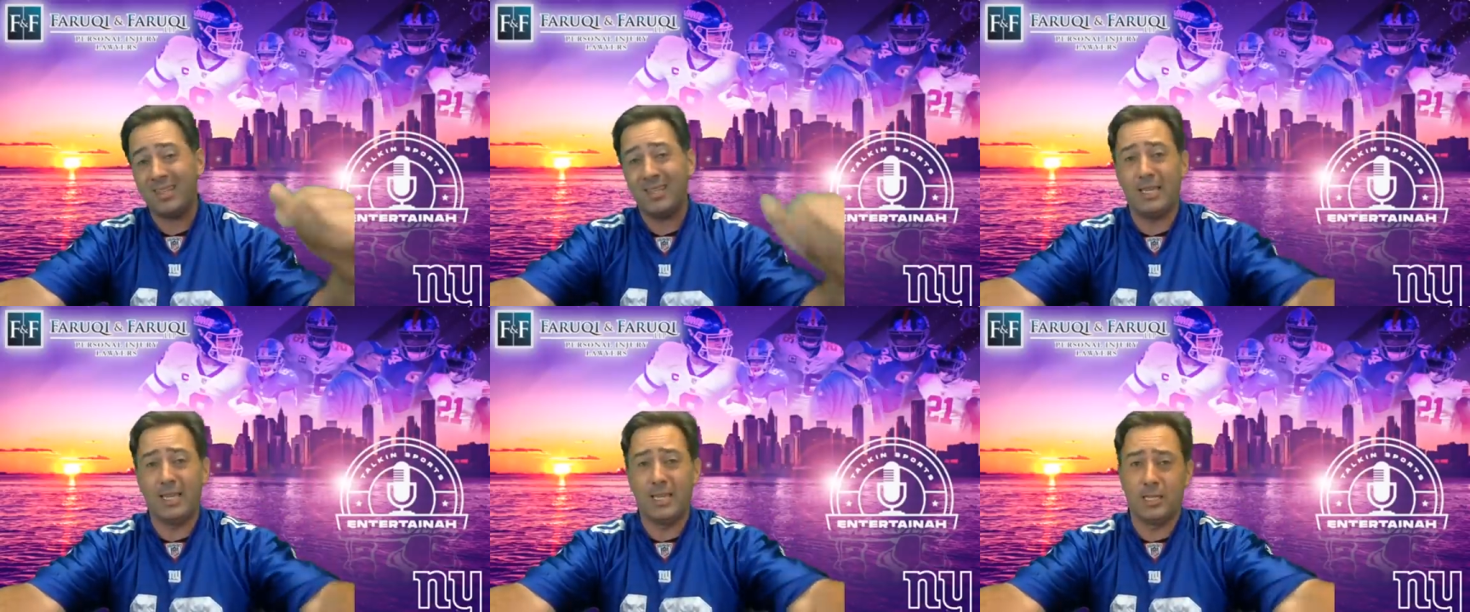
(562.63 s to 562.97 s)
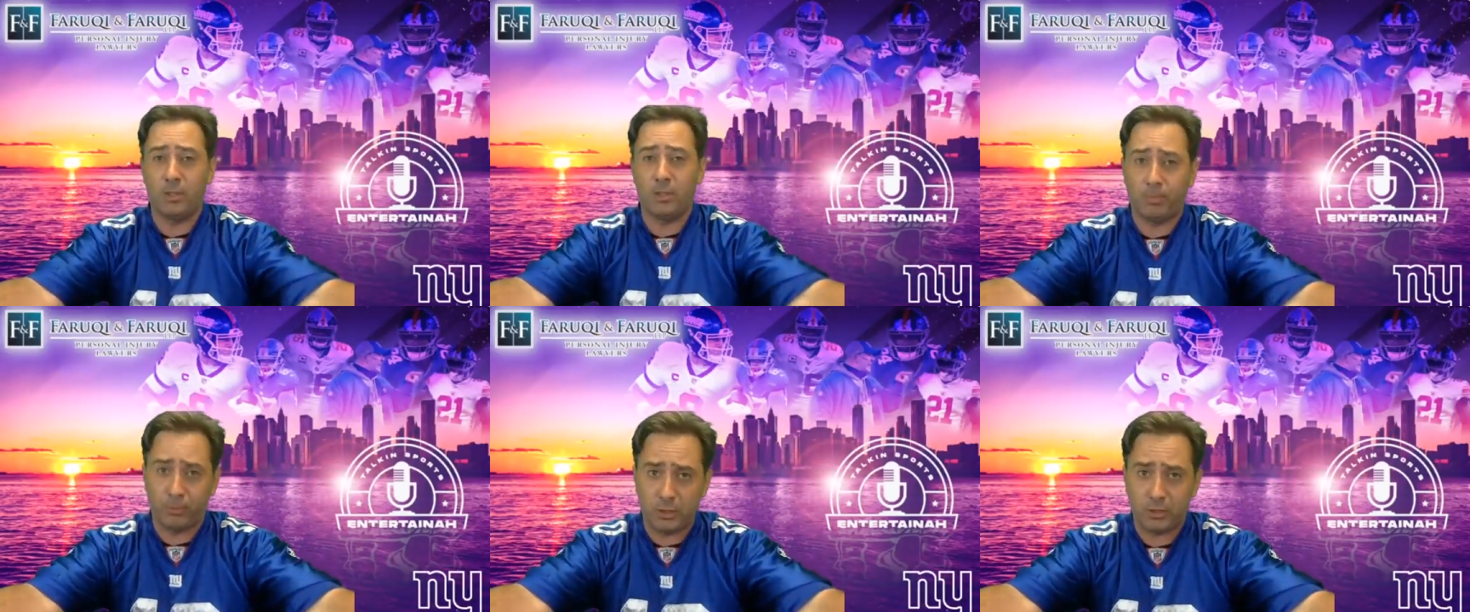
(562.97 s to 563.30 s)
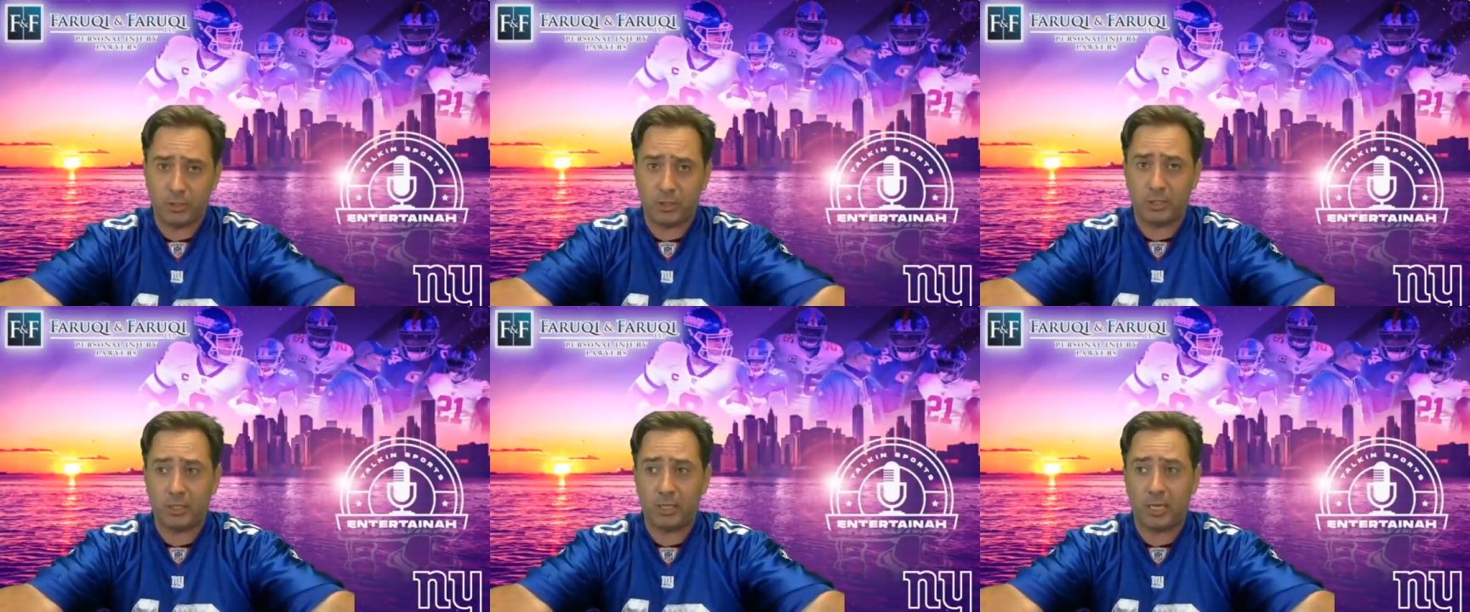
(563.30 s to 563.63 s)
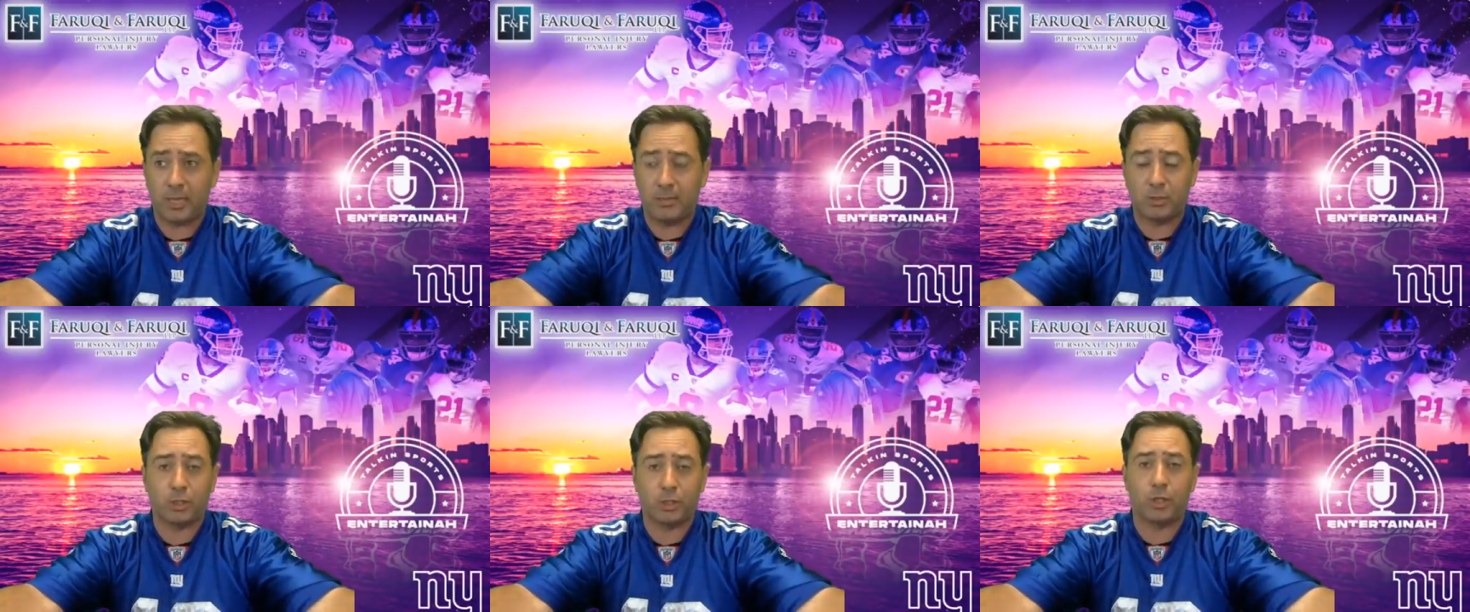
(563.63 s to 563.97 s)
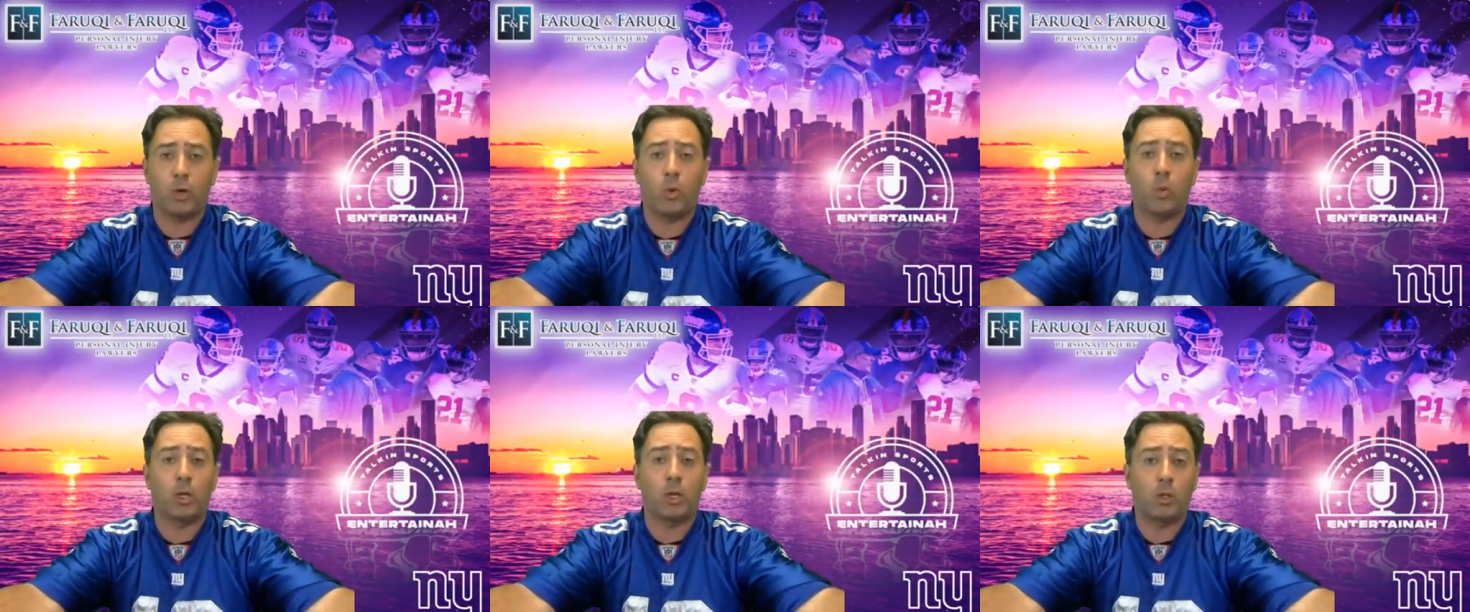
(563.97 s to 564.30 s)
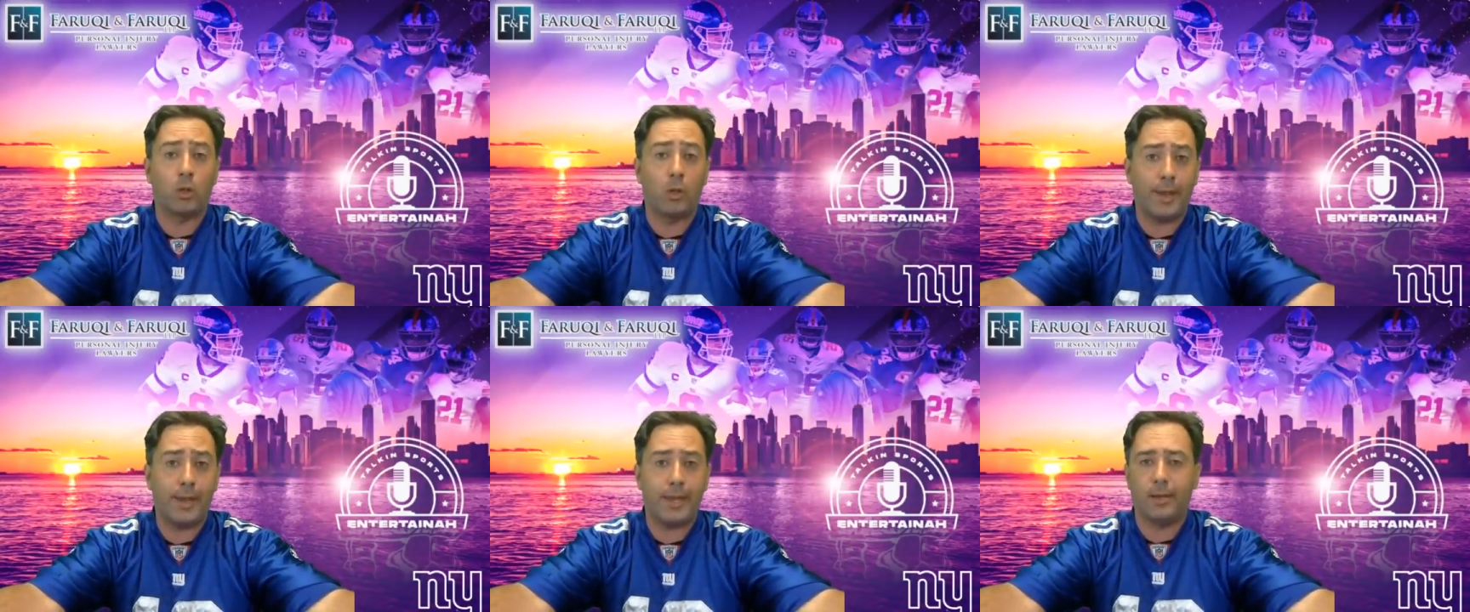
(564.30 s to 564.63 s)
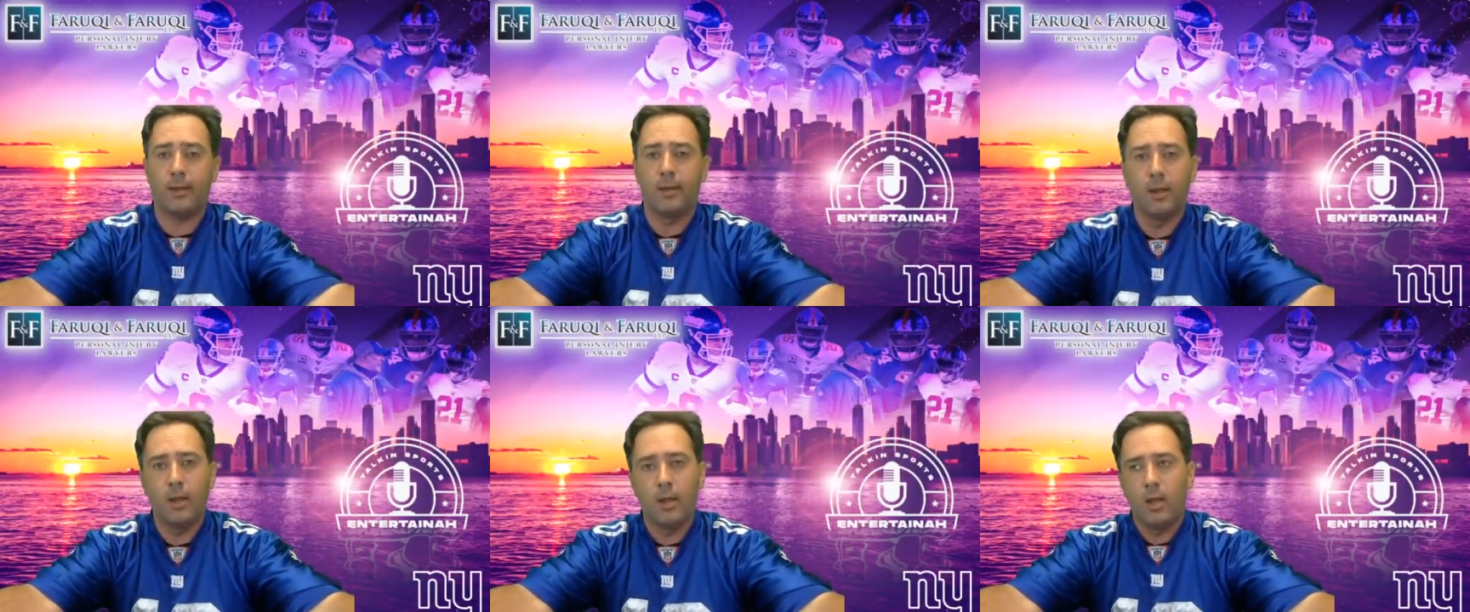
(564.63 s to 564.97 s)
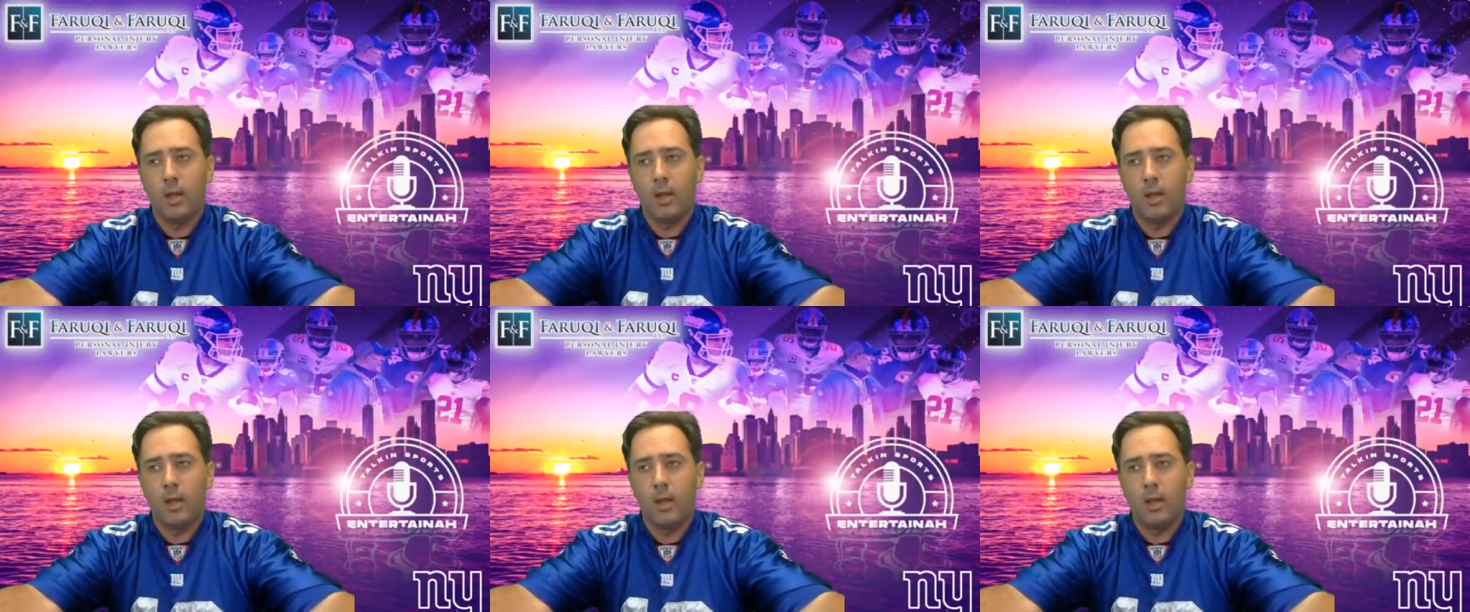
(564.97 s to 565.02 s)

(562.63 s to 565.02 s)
in the preseason games because you don't want Glenning